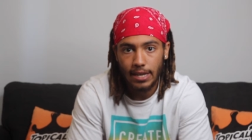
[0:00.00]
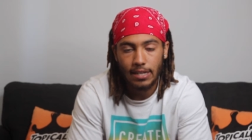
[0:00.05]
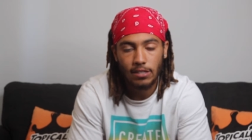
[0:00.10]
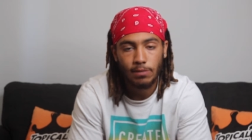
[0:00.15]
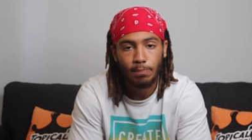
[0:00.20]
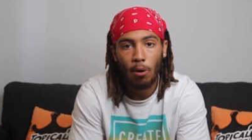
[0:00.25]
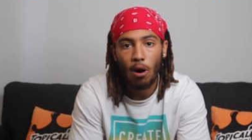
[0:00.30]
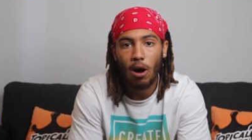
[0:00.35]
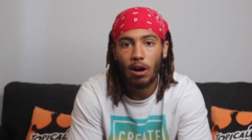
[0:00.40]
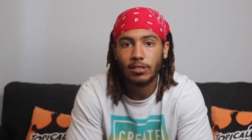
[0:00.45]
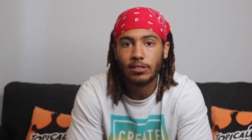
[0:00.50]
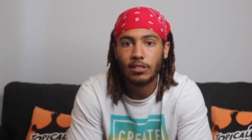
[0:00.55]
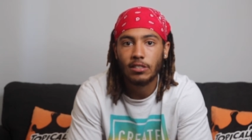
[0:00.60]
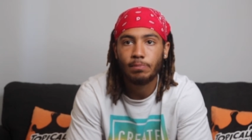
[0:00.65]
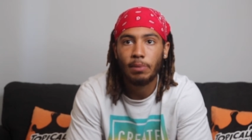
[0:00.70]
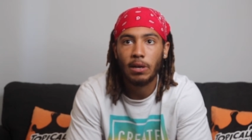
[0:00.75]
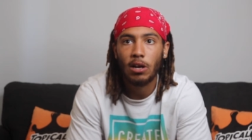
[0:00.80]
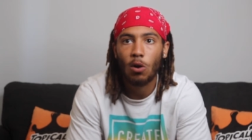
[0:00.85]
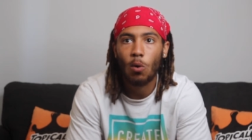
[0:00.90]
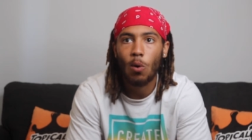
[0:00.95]
His past
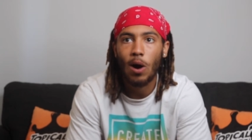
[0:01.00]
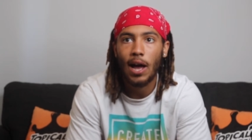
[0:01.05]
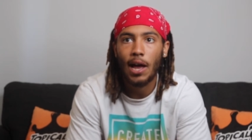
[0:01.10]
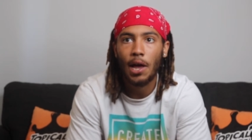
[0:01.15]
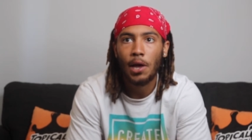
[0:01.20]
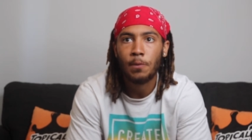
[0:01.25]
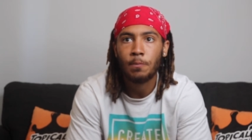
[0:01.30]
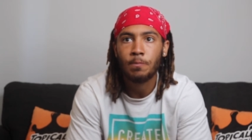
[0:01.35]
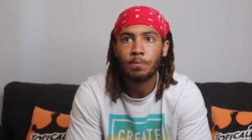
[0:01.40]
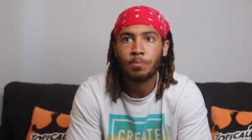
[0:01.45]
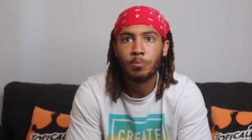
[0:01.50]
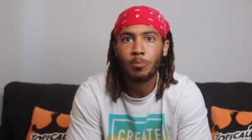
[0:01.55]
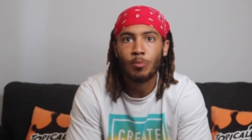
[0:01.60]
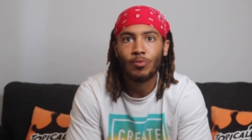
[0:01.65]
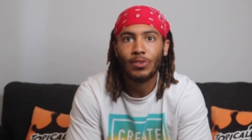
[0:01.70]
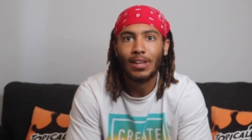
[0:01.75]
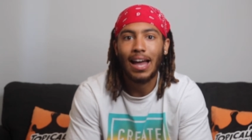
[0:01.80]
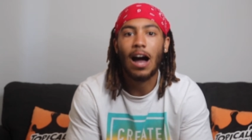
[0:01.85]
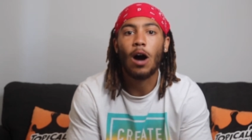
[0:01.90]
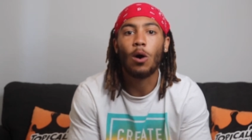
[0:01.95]
has been quite
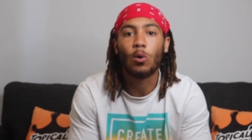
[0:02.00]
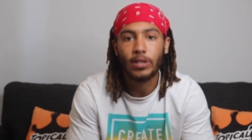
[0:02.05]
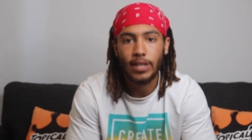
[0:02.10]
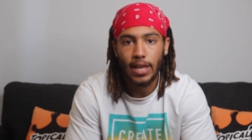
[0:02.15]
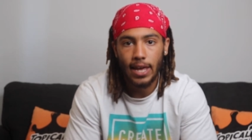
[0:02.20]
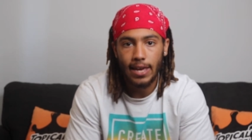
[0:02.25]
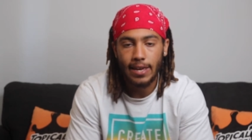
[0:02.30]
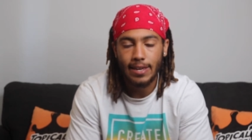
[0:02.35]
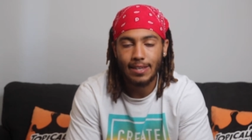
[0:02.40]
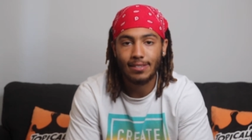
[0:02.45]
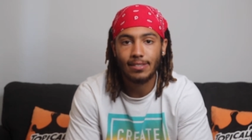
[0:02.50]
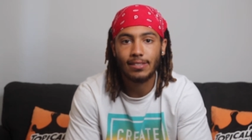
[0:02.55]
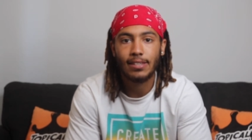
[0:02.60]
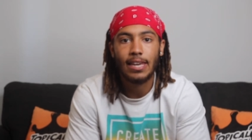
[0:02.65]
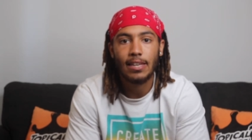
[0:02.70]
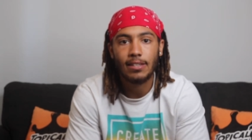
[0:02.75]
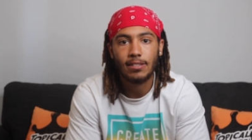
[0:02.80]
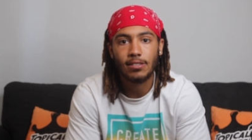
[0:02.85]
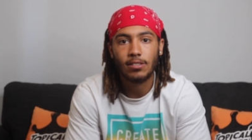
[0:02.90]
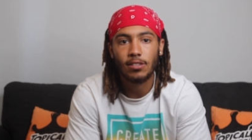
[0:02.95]
out there, his
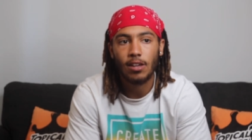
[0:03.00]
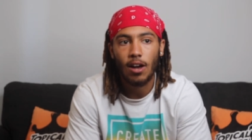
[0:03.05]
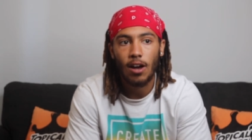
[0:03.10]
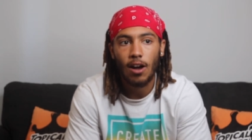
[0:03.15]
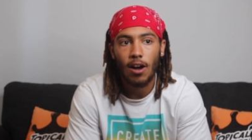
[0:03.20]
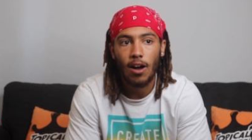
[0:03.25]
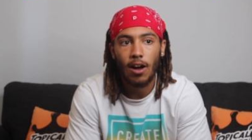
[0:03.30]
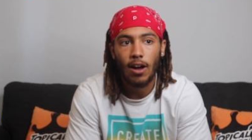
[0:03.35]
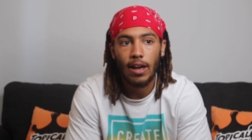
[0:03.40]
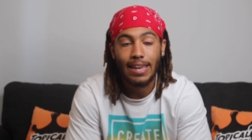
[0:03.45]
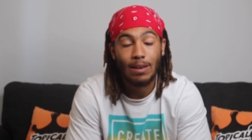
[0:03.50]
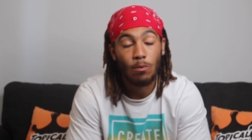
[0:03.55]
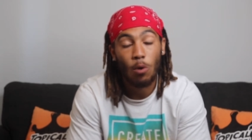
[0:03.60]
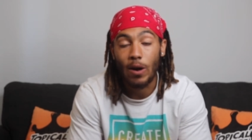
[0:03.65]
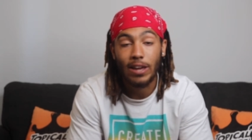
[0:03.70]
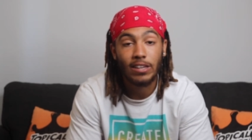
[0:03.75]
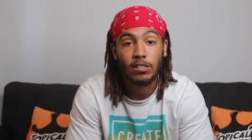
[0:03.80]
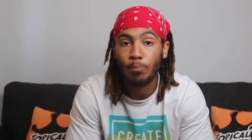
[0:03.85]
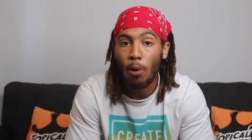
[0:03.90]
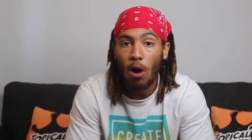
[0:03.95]
skits,
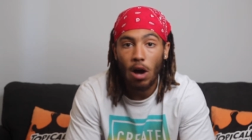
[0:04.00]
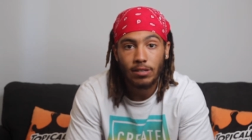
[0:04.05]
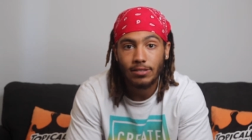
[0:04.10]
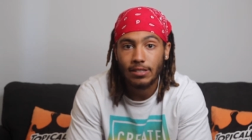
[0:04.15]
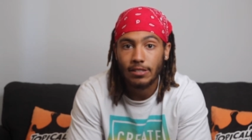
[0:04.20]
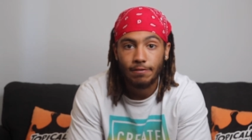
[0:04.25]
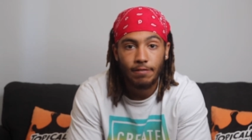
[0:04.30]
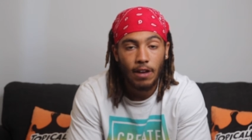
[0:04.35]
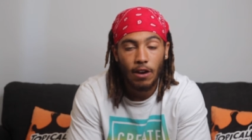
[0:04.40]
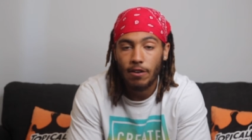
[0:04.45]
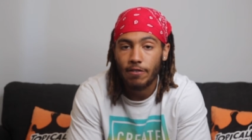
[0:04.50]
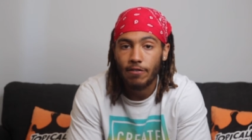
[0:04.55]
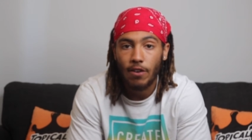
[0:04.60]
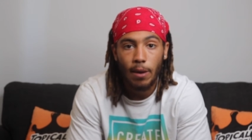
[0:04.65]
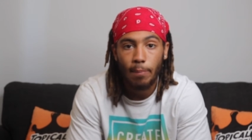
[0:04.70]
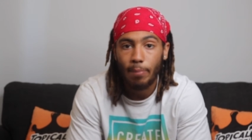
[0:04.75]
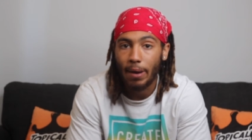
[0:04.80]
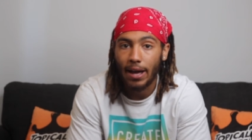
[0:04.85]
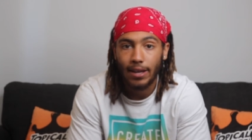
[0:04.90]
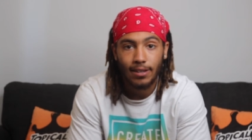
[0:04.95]
well, his past is very,
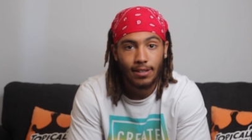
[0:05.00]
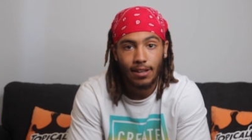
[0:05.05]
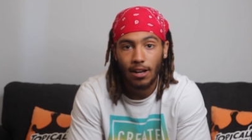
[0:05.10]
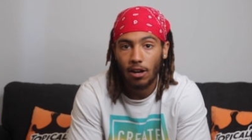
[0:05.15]
very bad.